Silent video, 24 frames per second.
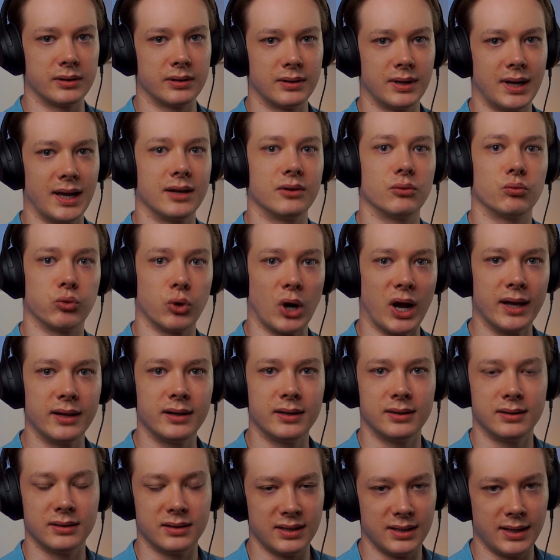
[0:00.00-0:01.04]
at
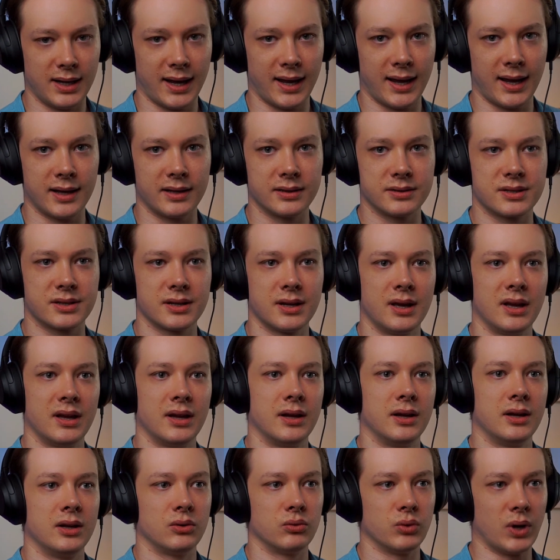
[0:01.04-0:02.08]
writing the ads,
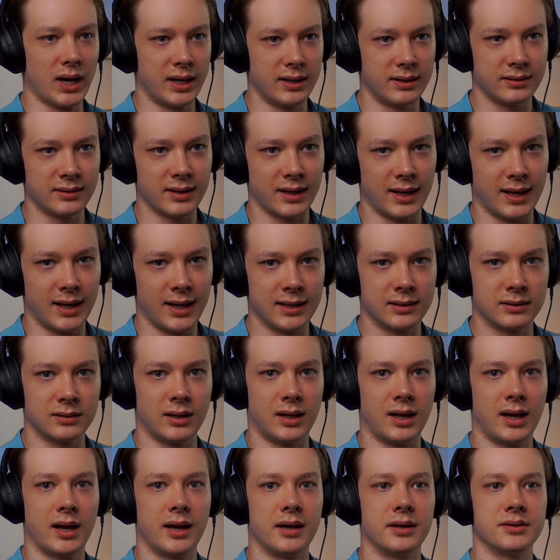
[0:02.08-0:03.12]
writing the
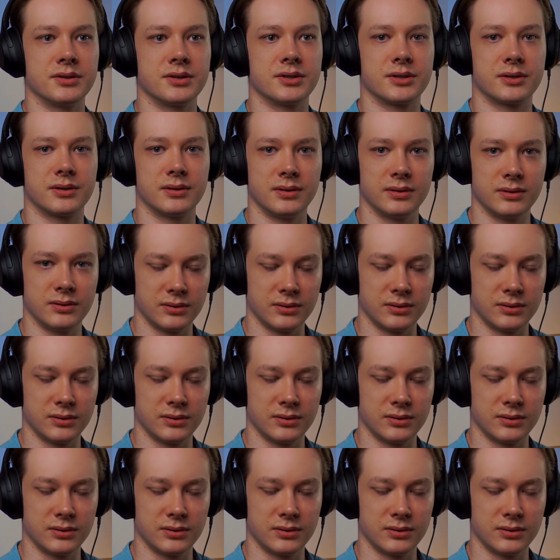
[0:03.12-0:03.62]
headlines,